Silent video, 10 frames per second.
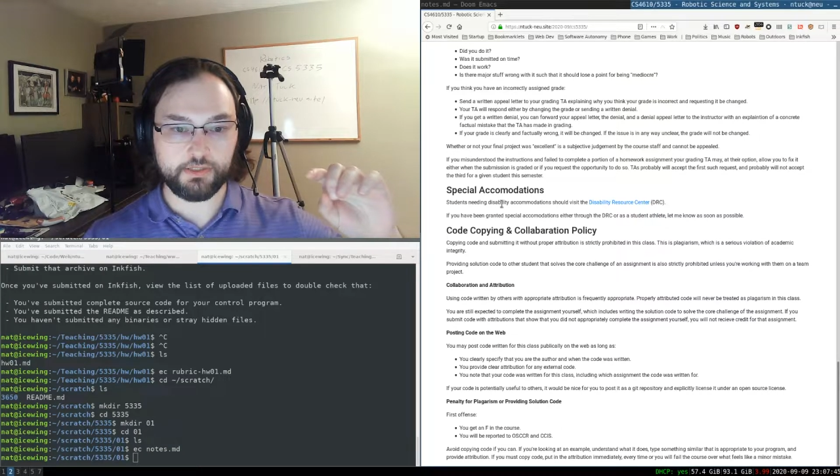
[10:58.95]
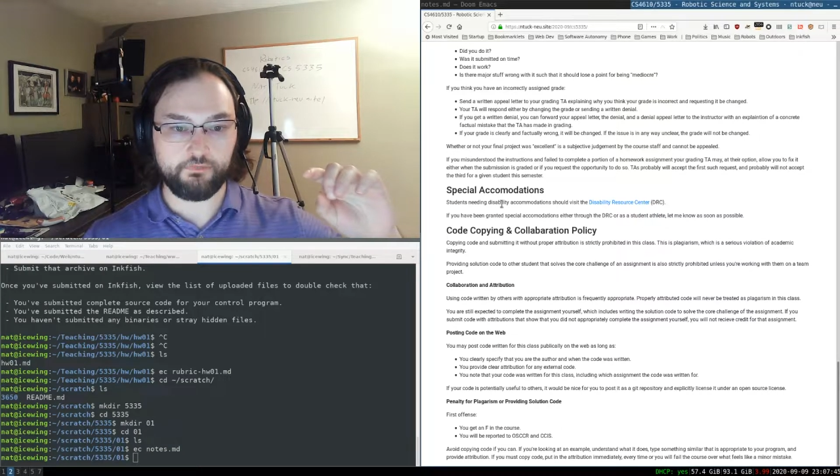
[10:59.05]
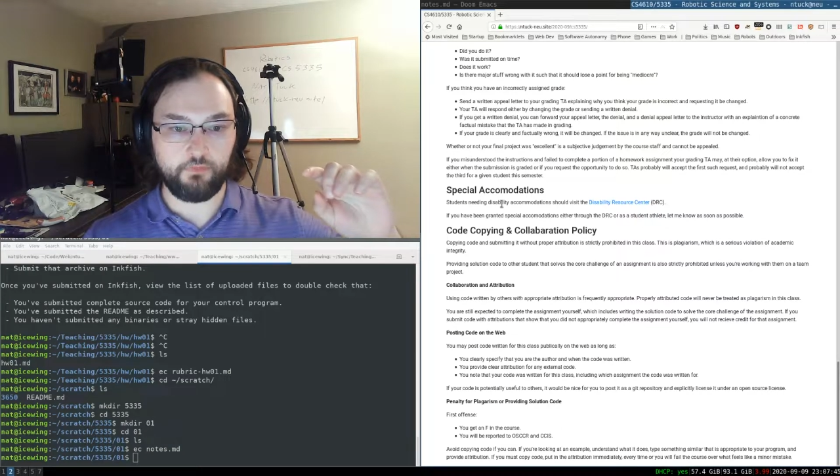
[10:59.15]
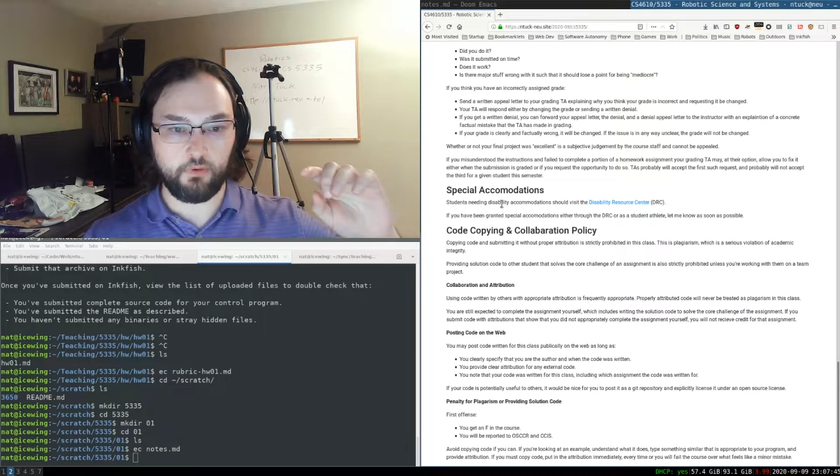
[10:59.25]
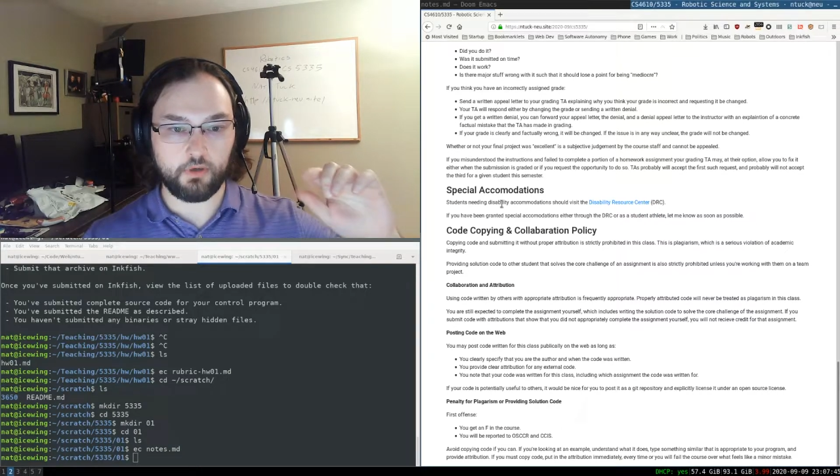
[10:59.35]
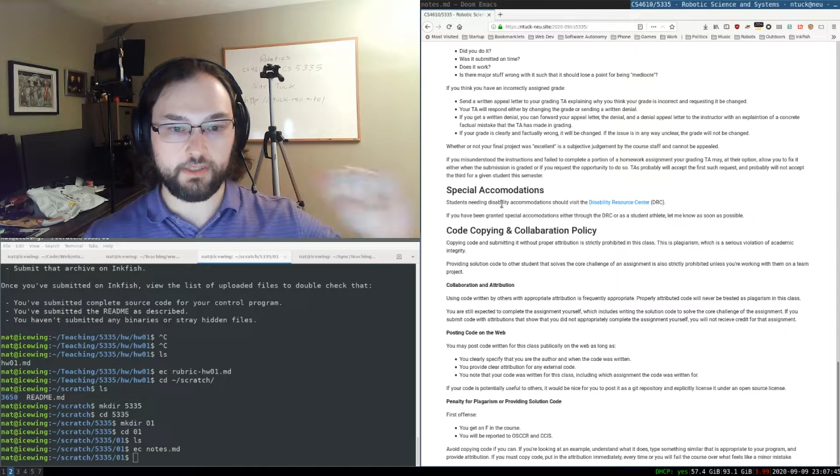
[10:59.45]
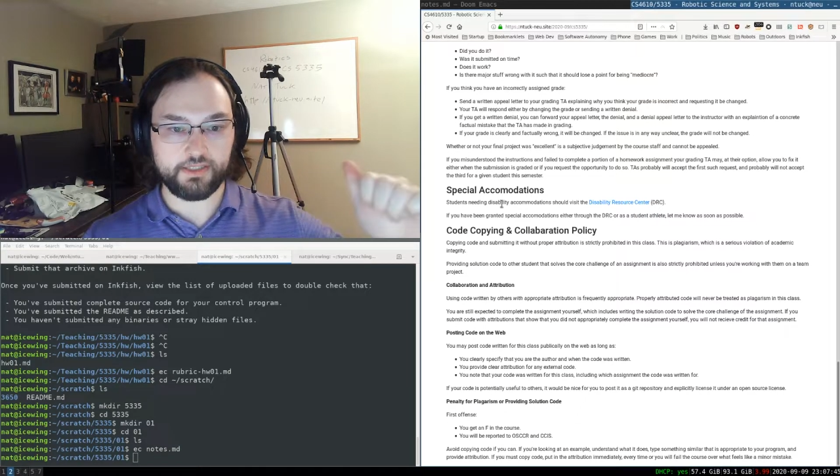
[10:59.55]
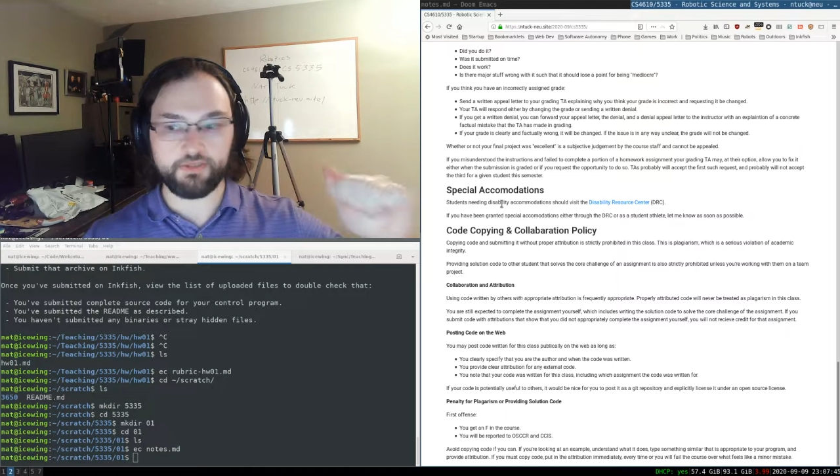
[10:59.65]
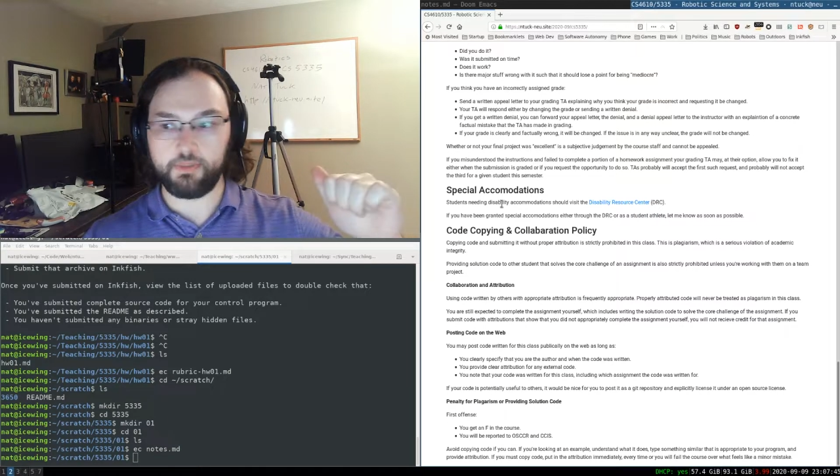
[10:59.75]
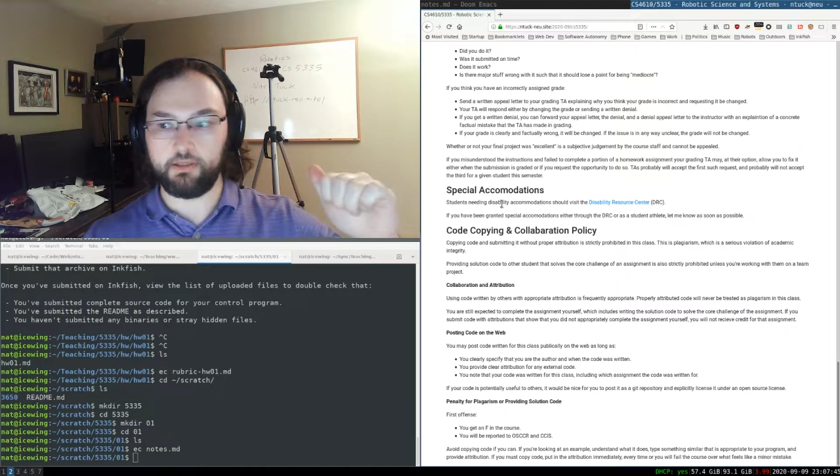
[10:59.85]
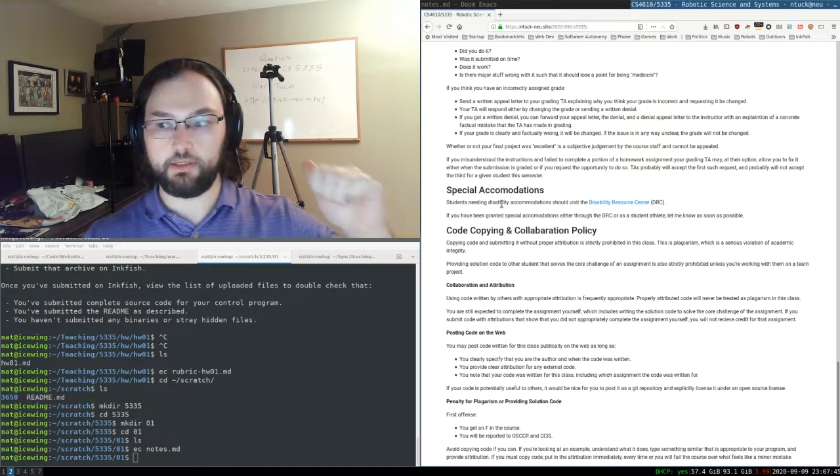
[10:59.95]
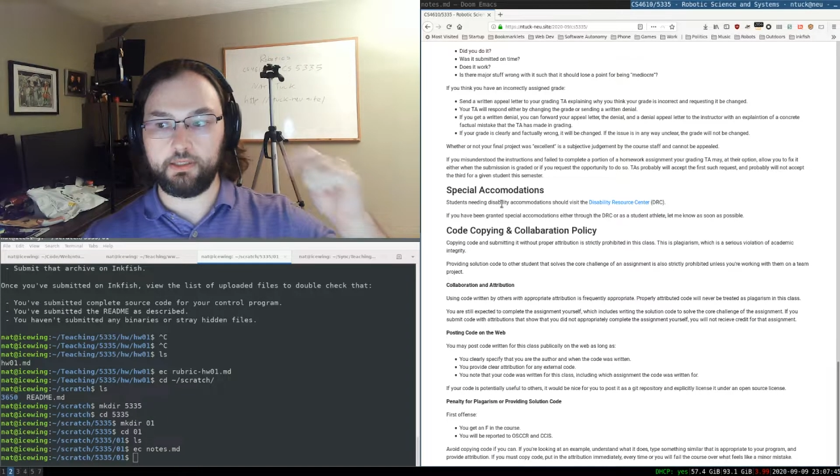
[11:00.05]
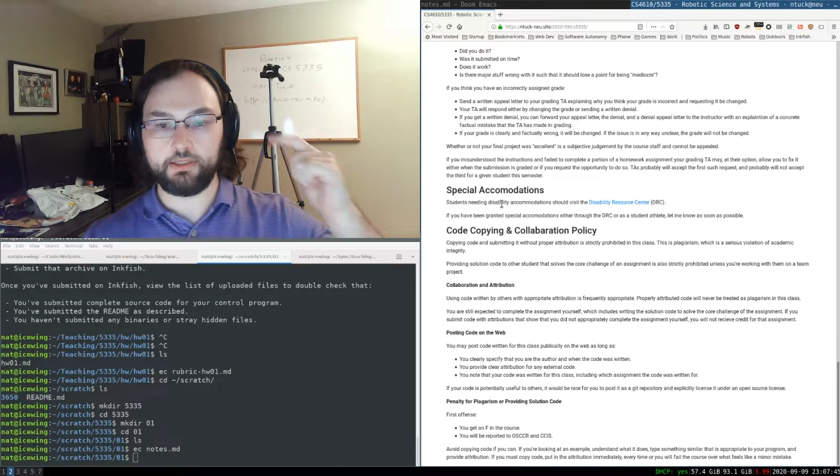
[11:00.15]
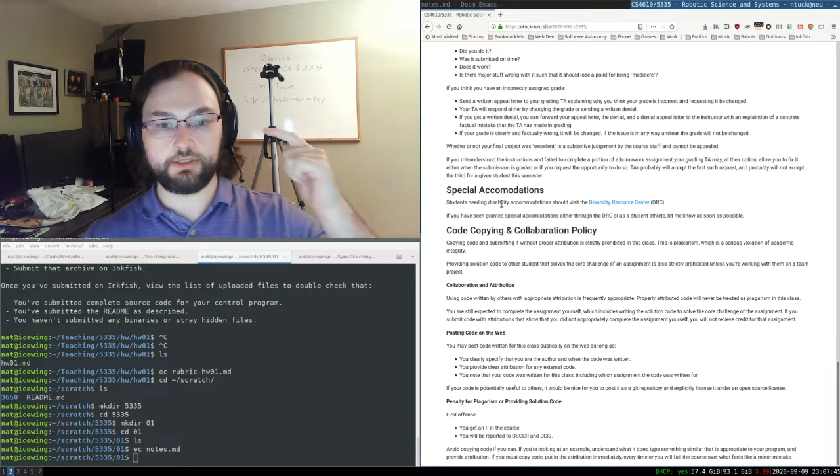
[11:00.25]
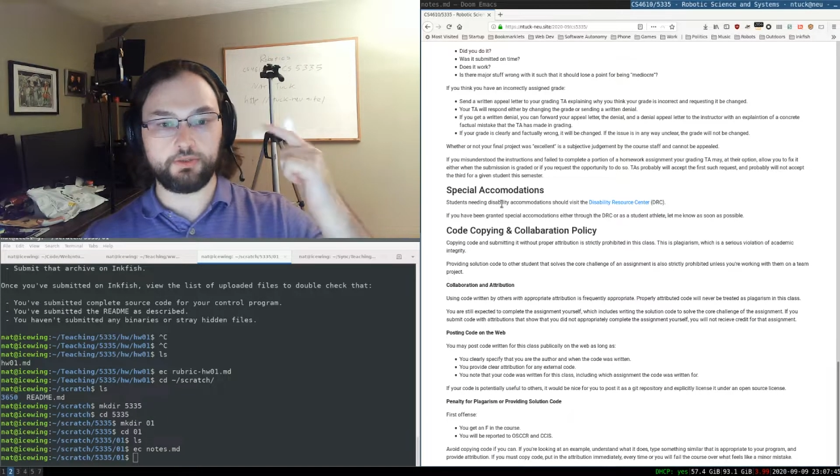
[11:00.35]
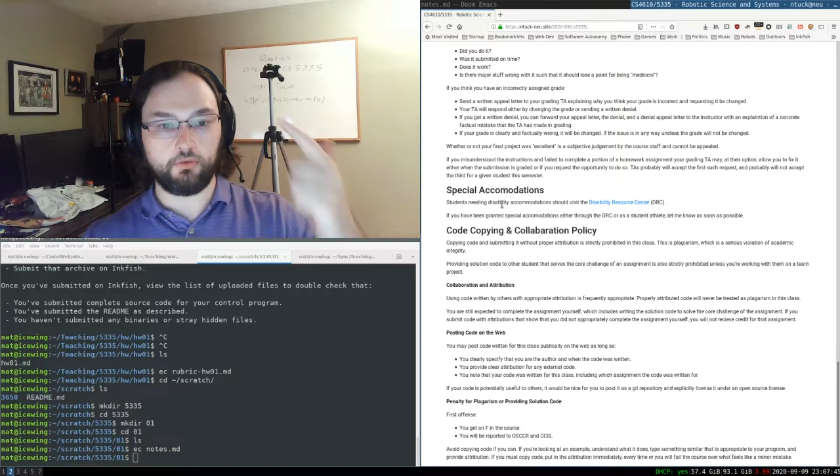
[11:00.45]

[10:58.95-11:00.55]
for disabilities